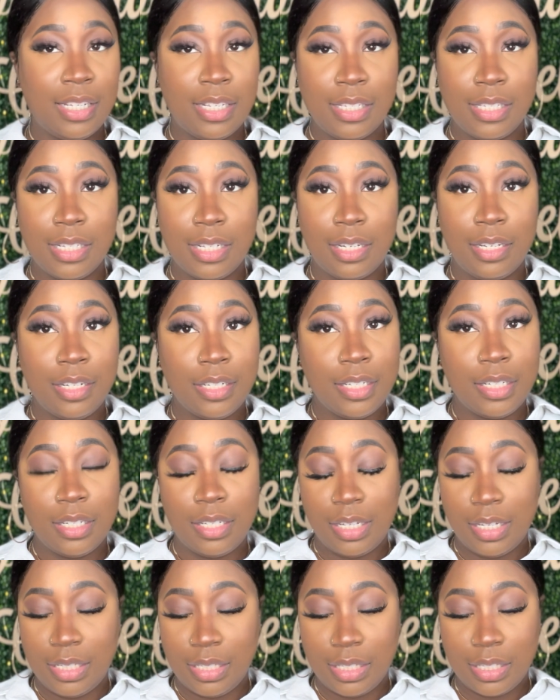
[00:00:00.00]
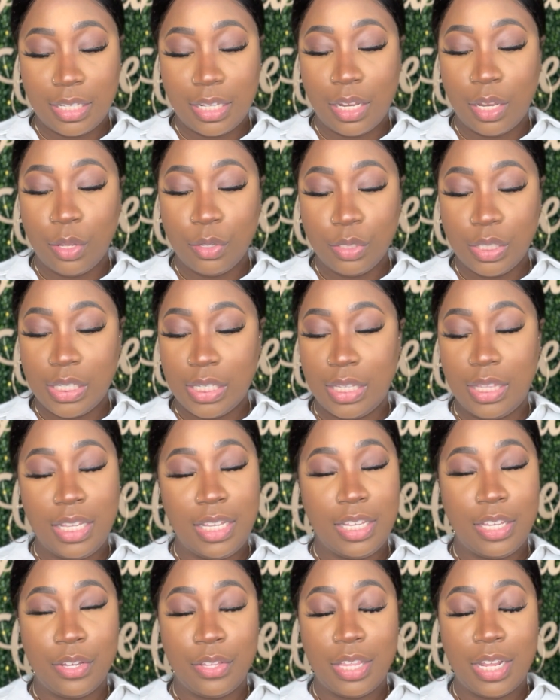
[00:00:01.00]
is close to the
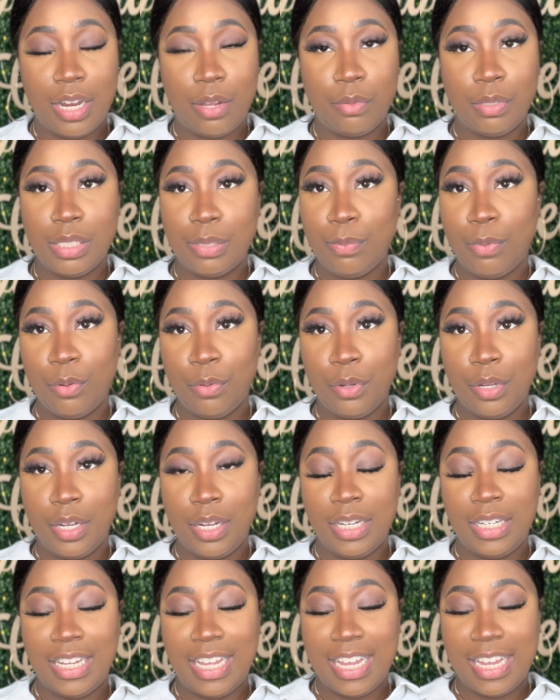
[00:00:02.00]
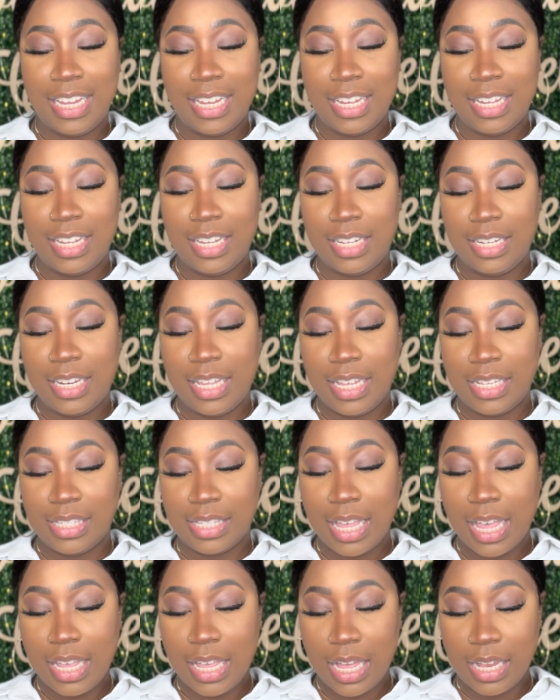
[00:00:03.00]
year that I was born, and it's
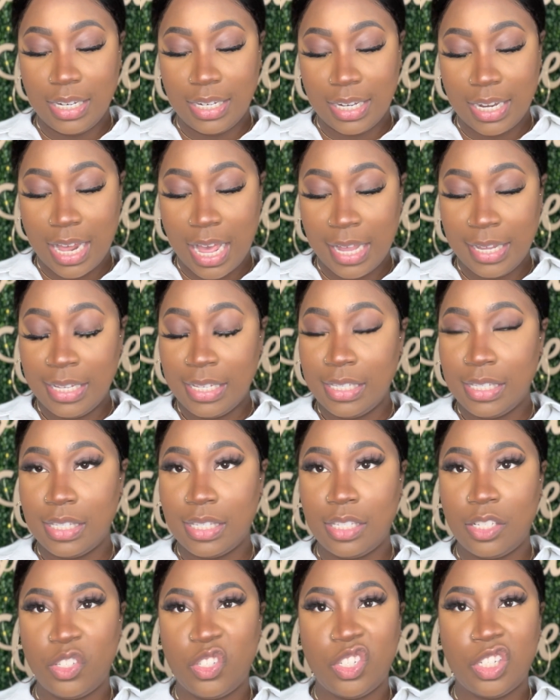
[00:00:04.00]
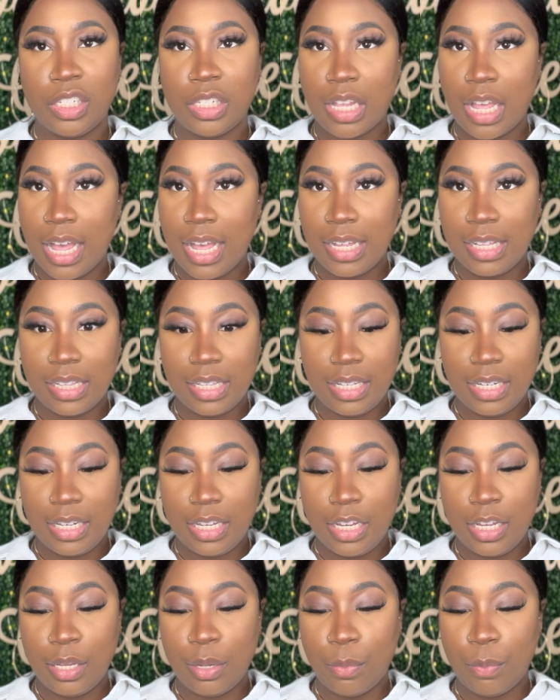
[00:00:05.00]
like a nice
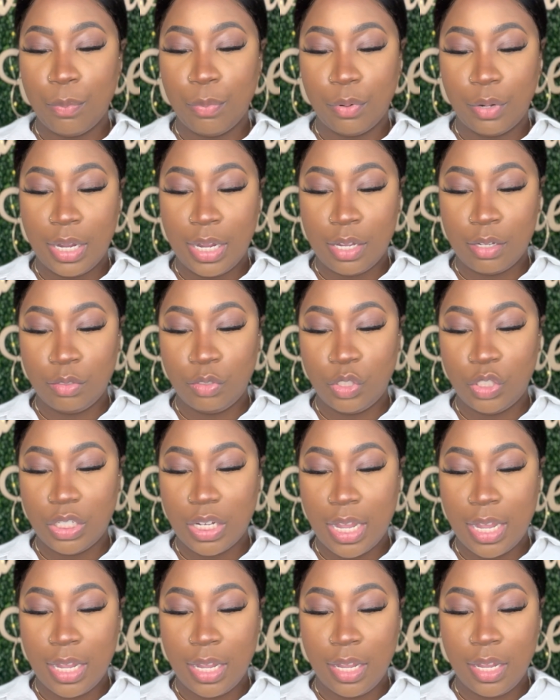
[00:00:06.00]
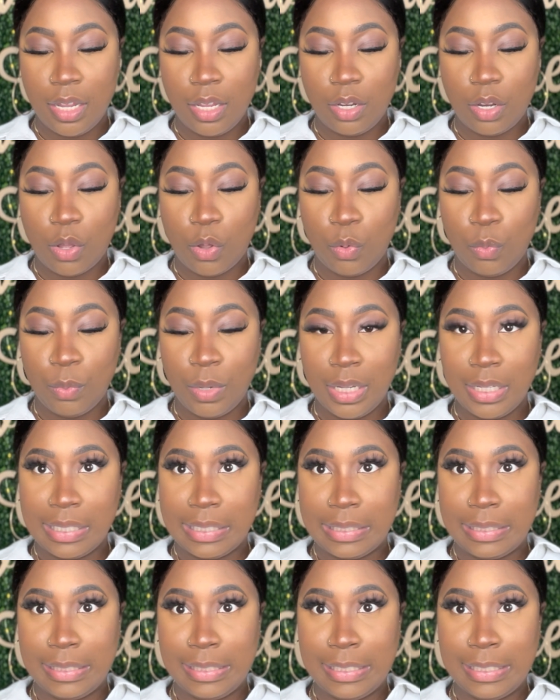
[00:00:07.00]
chocolatey brown shade. Oh my
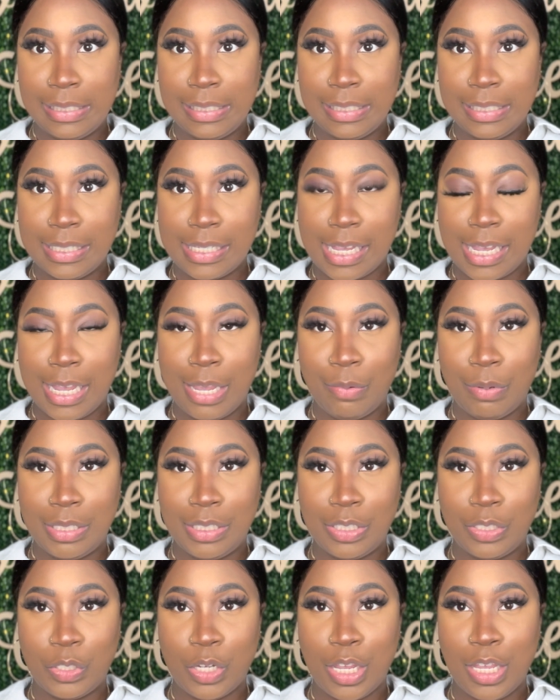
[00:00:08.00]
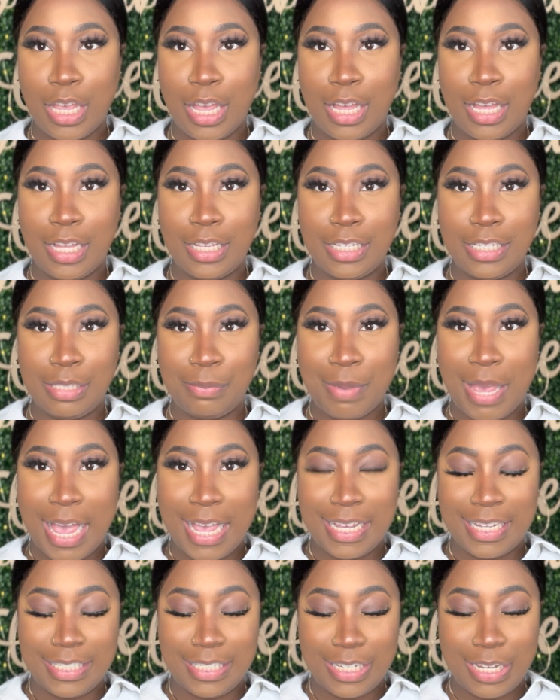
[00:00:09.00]
goodness, I can't wait to show y'all this
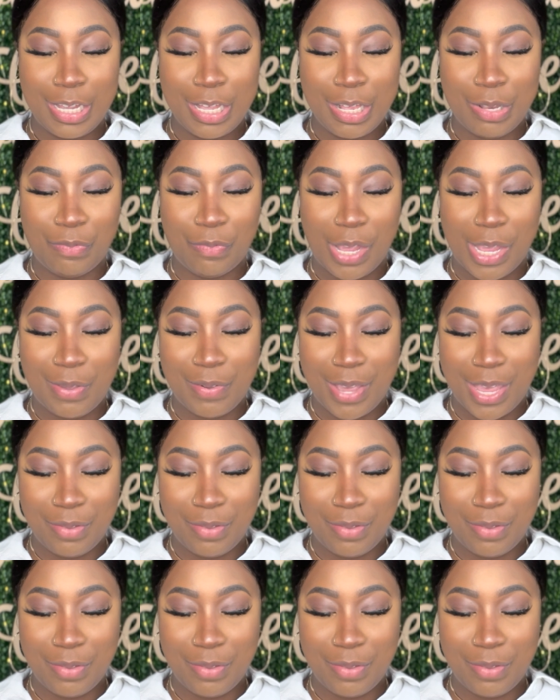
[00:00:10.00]
packaging. Wait